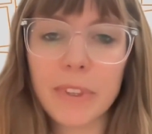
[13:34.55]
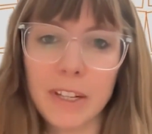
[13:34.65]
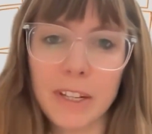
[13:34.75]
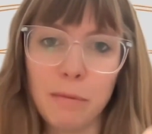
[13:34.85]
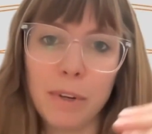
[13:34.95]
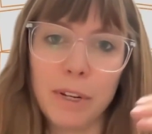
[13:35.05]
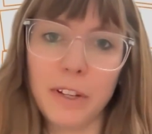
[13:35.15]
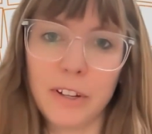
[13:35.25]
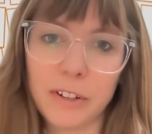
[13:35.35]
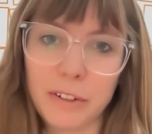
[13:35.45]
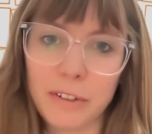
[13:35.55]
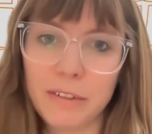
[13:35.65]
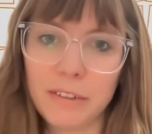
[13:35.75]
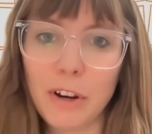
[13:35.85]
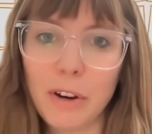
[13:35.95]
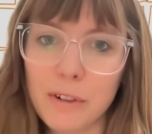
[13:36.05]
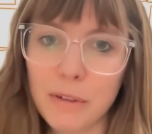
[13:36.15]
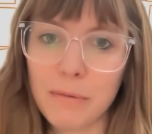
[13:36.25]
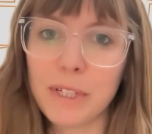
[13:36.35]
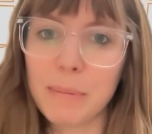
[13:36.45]
And then we learn
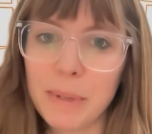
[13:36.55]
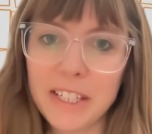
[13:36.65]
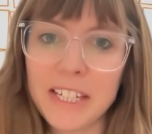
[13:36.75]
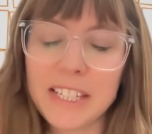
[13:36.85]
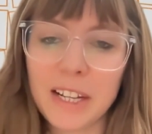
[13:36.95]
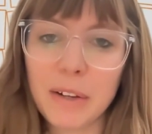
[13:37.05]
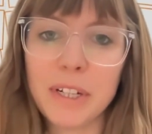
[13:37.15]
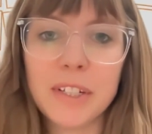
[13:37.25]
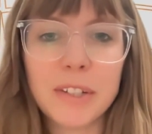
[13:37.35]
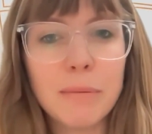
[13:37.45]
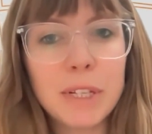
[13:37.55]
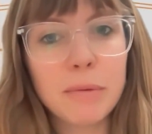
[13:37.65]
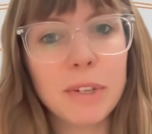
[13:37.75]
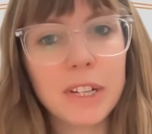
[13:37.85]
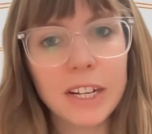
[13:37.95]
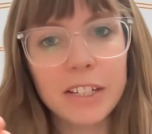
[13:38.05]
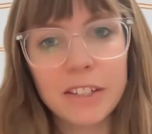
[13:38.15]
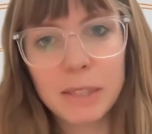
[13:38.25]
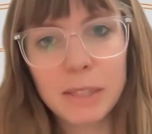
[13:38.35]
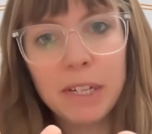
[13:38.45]
code and we speak this language. So it means we can
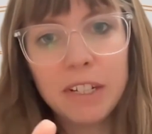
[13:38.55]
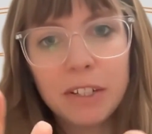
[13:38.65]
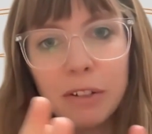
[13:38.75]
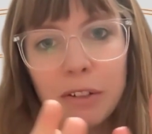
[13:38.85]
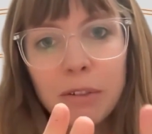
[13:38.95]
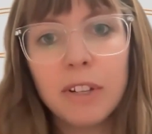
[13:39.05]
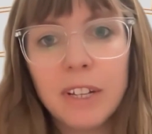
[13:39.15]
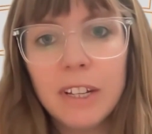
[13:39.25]
actually speak to